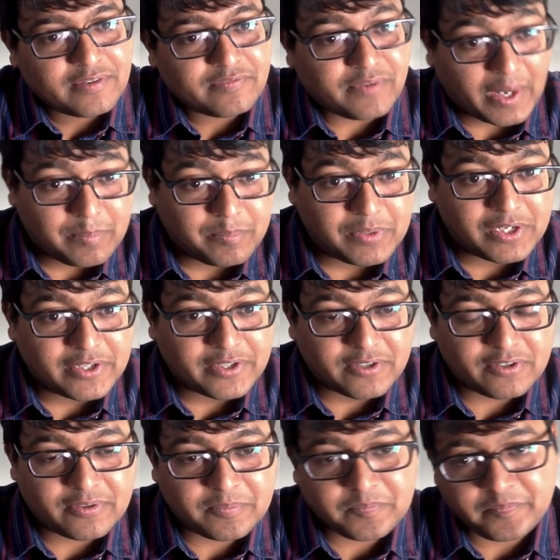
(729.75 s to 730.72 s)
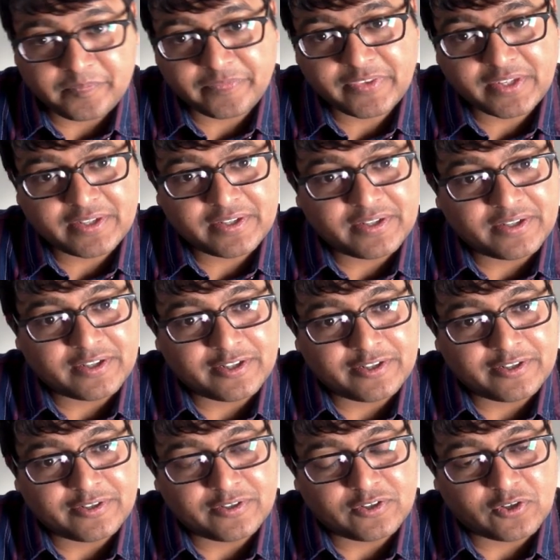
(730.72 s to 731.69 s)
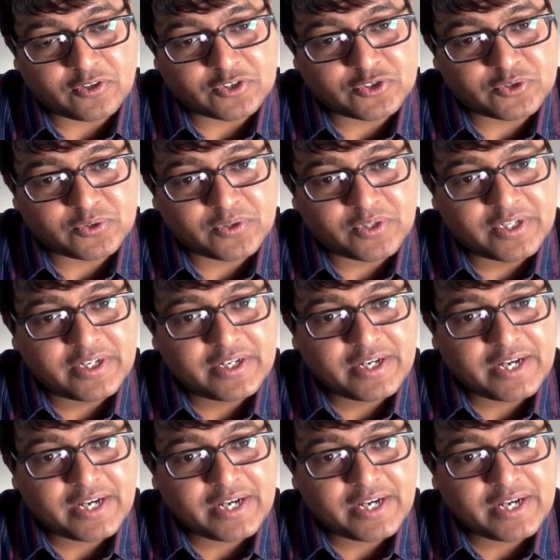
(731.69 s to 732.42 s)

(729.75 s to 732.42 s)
five billion uh, or so.